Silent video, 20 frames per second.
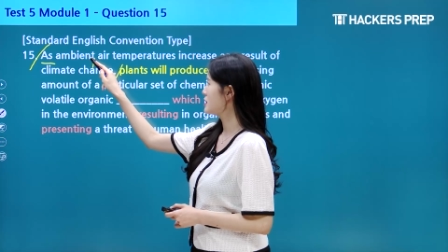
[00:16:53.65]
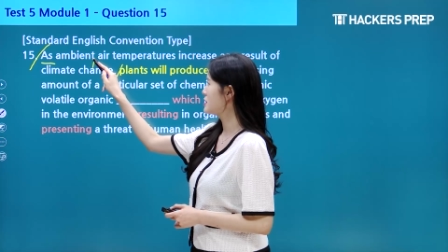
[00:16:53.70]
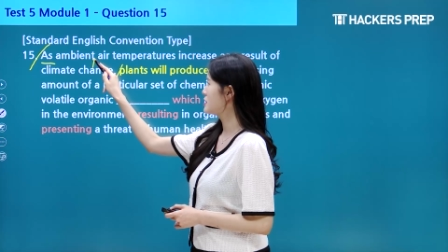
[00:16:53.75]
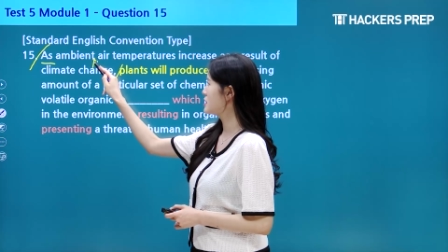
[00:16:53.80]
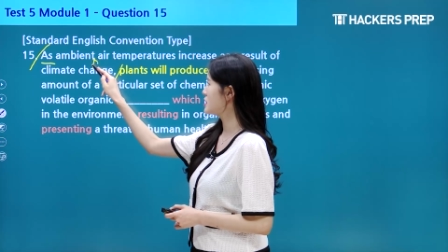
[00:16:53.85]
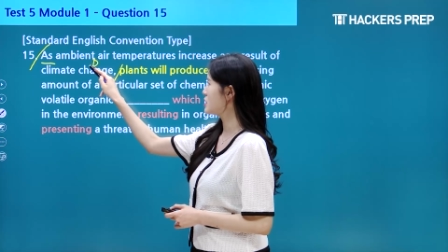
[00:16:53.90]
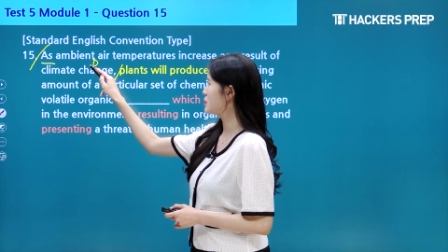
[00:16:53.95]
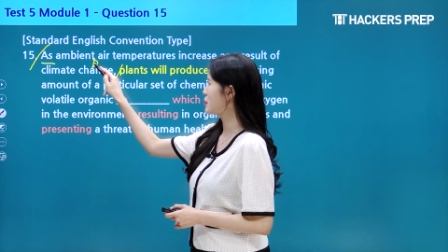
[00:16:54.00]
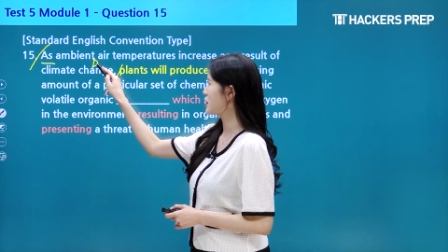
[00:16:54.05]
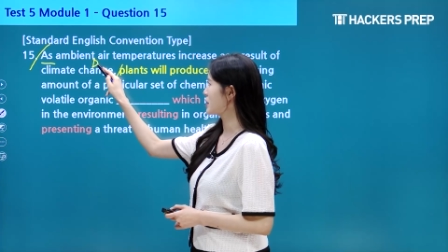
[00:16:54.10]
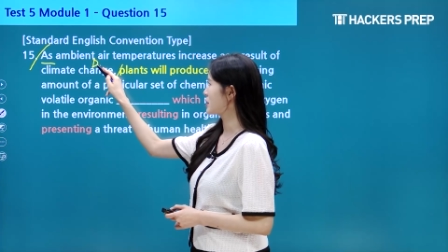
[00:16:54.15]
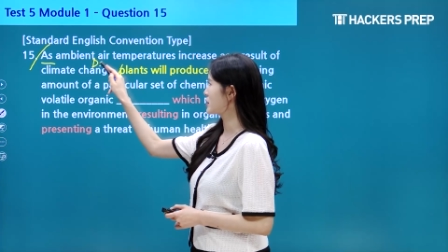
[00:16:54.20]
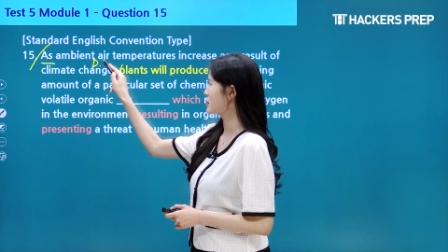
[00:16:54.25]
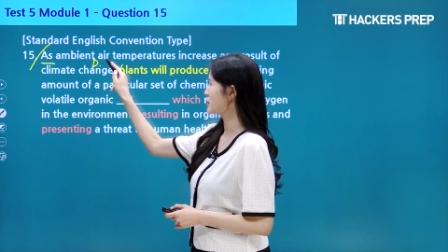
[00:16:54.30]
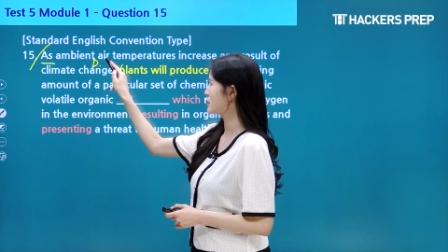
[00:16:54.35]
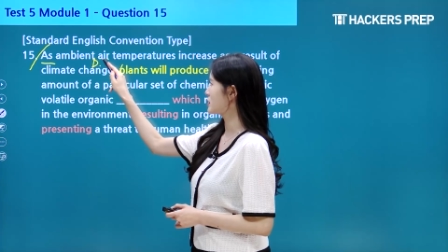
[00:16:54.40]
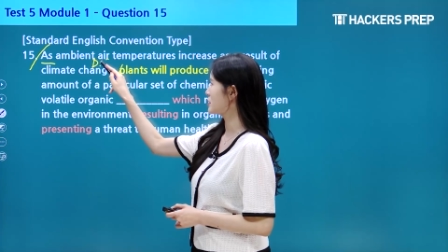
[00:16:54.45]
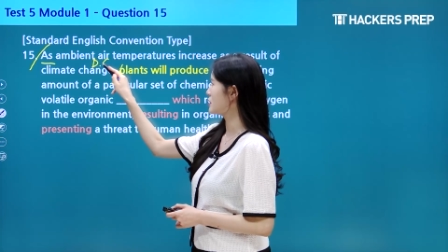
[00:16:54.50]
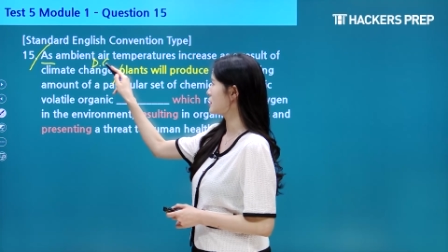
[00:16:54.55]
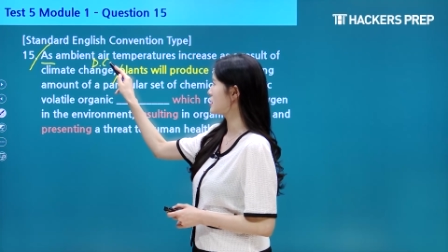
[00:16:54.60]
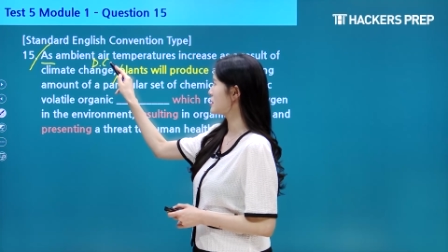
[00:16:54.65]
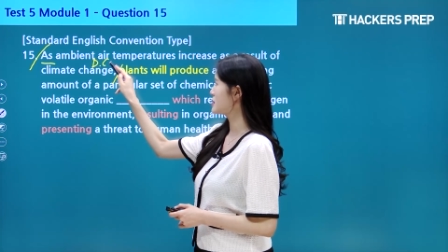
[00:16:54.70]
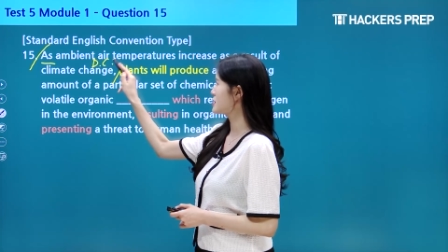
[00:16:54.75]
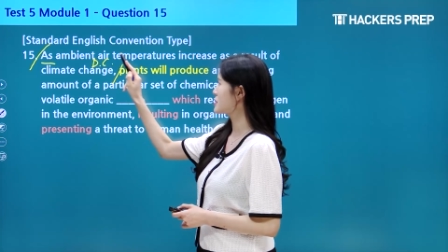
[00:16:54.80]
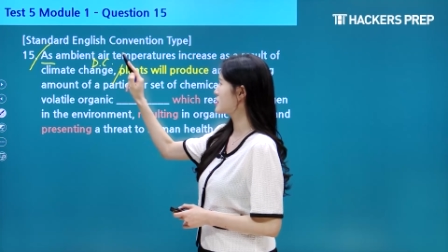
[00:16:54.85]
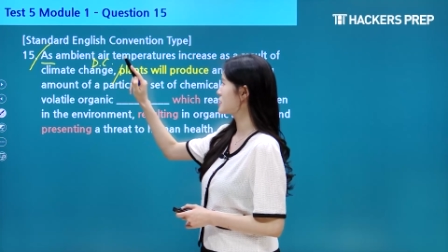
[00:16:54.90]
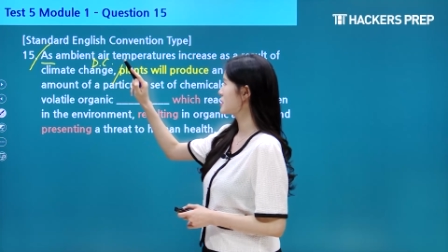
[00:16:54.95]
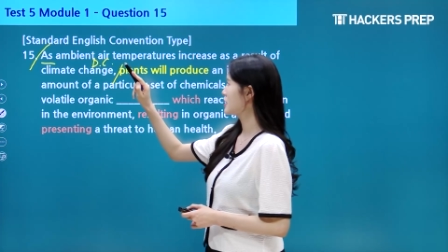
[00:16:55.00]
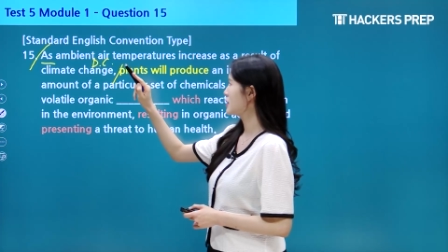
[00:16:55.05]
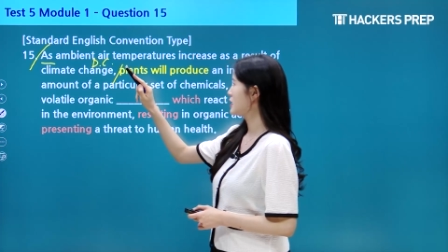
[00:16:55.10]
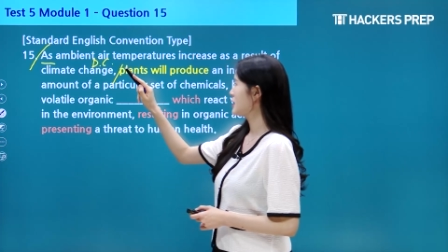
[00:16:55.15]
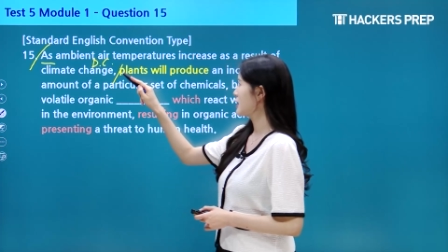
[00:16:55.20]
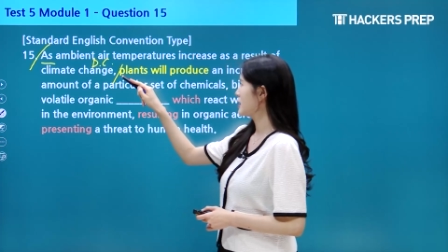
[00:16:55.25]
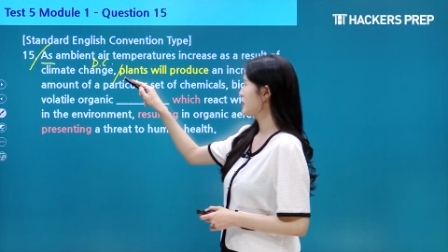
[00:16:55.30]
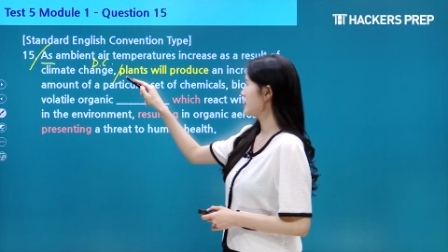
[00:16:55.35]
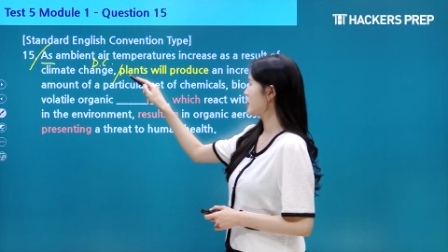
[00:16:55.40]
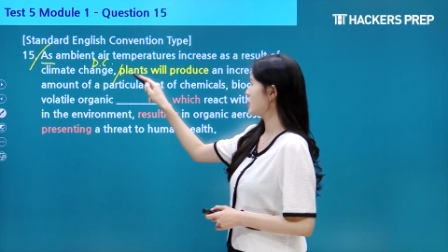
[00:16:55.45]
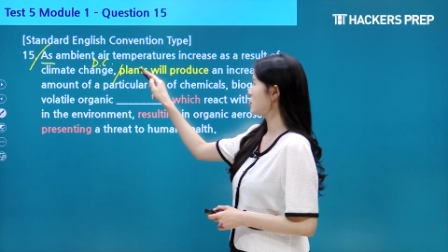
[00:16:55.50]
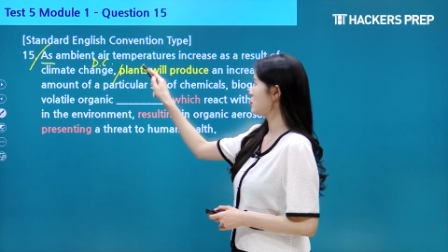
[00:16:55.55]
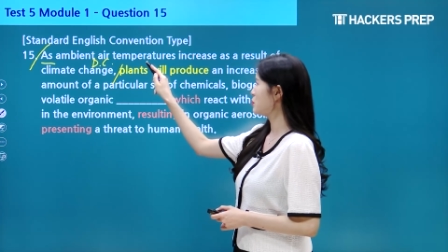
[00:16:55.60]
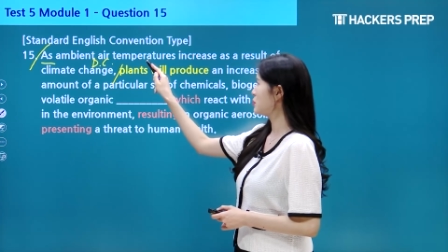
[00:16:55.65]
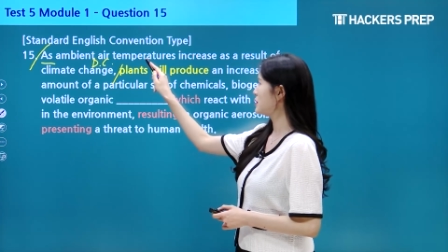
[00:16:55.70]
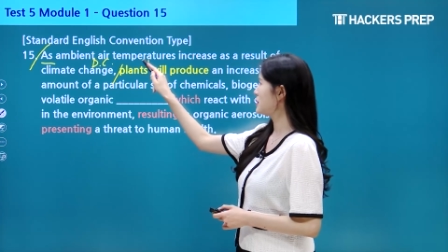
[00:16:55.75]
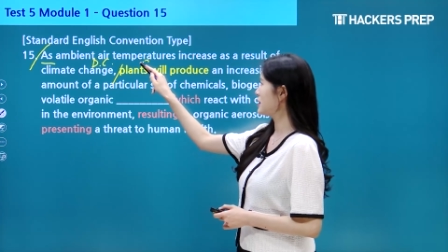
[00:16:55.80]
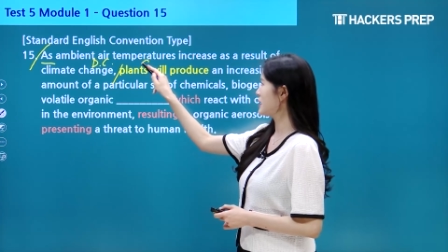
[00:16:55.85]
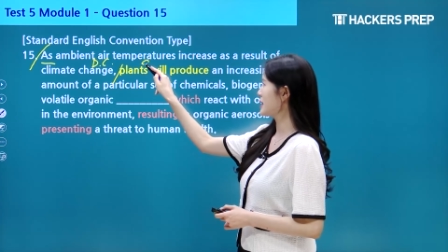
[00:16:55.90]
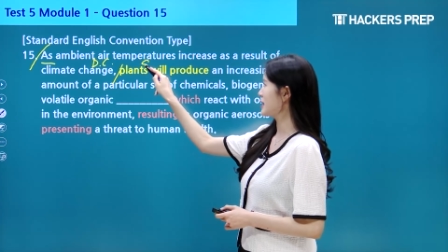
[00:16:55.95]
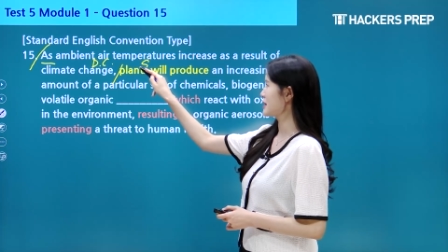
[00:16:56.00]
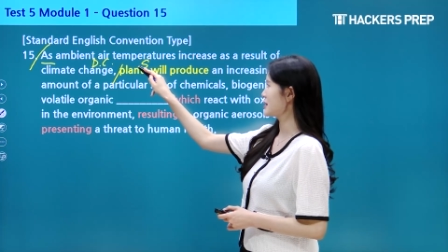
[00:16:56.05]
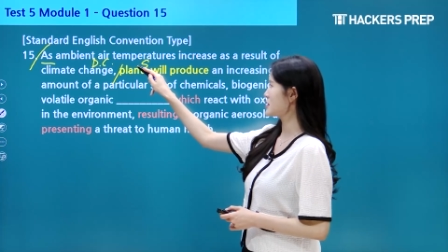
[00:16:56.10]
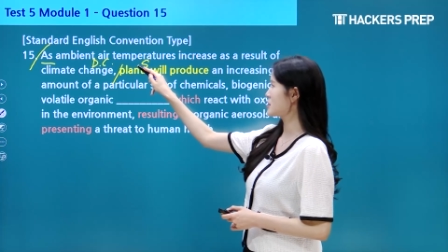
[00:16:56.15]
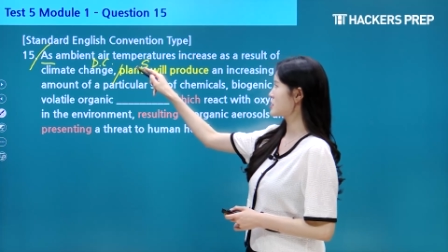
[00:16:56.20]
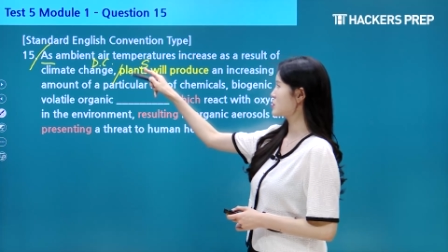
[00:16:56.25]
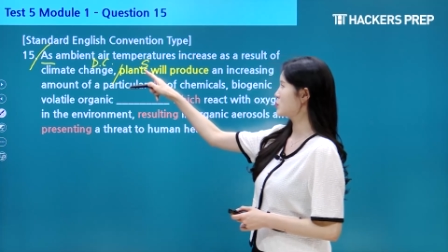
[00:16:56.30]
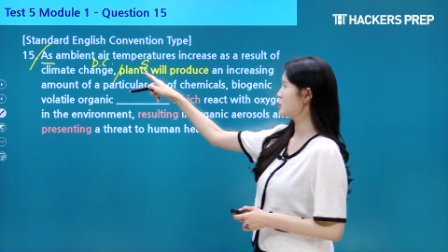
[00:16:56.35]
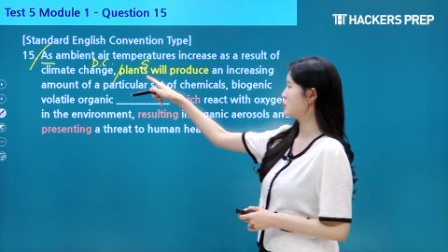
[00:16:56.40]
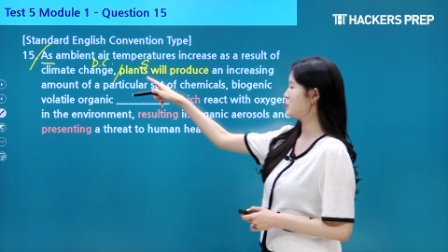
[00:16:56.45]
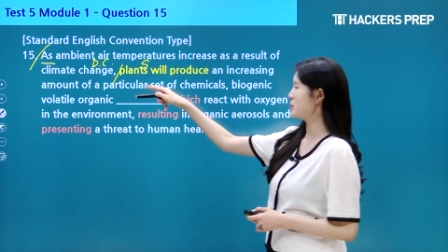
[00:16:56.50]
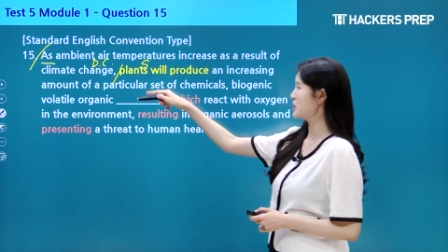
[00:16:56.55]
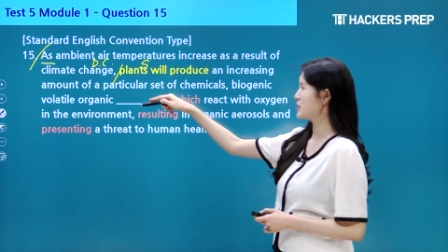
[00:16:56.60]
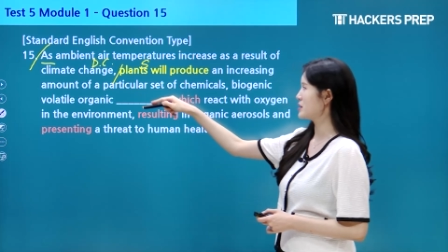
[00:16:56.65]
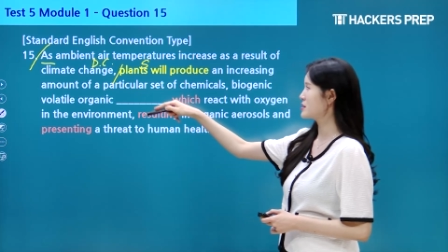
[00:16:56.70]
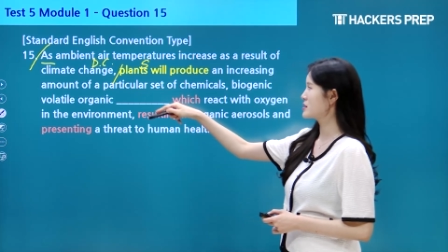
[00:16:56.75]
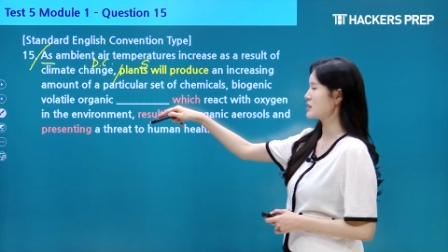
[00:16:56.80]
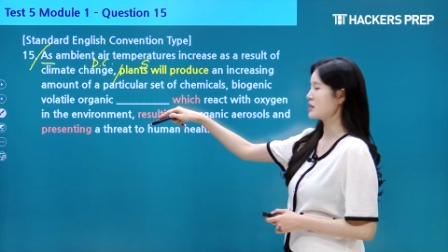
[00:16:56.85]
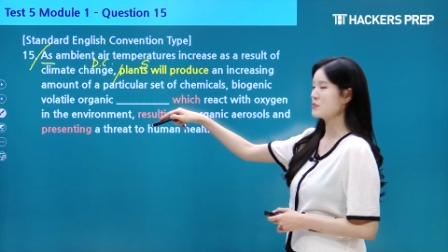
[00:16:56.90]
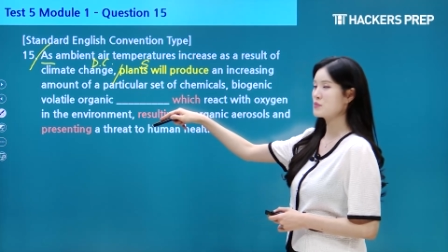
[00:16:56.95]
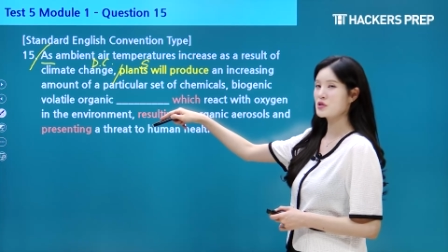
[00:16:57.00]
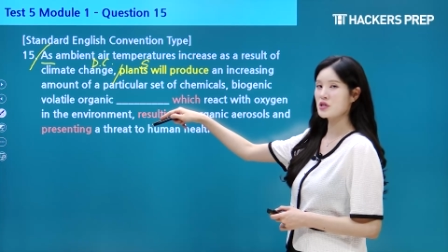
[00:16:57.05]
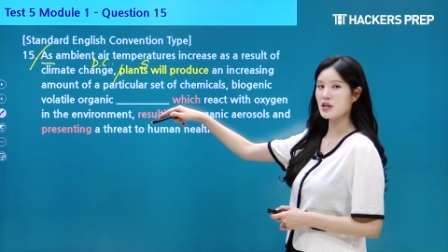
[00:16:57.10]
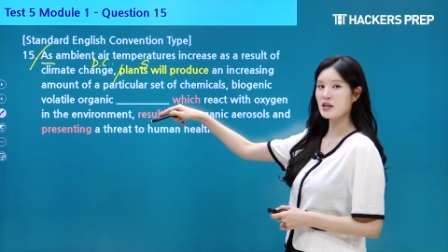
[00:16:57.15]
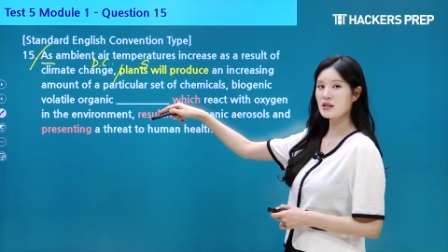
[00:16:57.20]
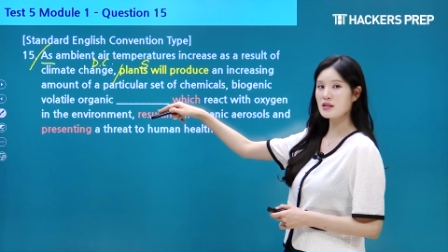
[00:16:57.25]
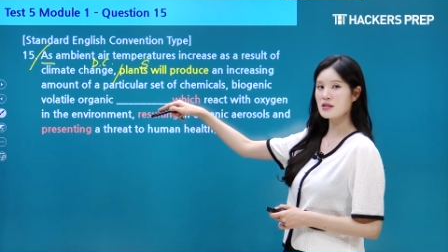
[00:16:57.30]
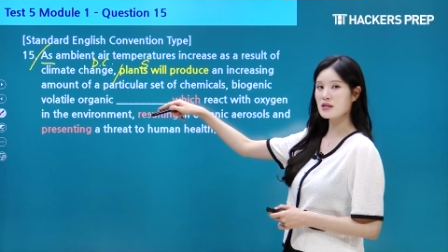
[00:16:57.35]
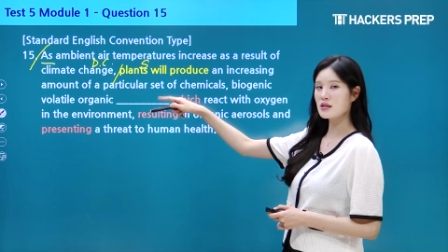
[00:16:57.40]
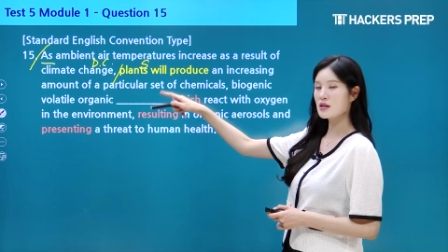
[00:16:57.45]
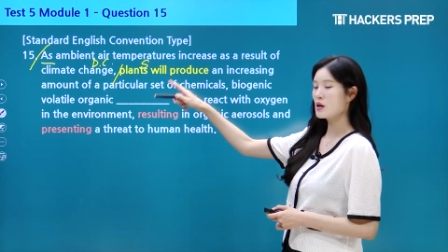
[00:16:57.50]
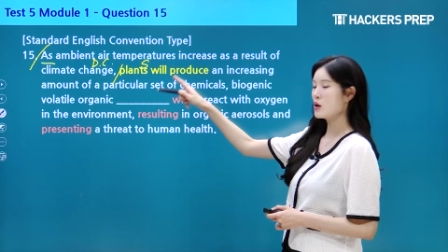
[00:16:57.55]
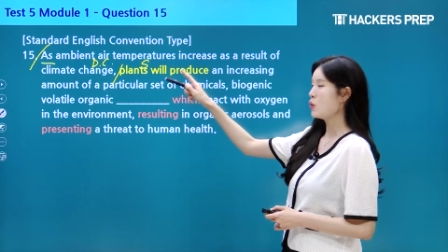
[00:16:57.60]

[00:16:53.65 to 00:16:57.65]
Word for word: dependent clause. Now, plants would be the subject,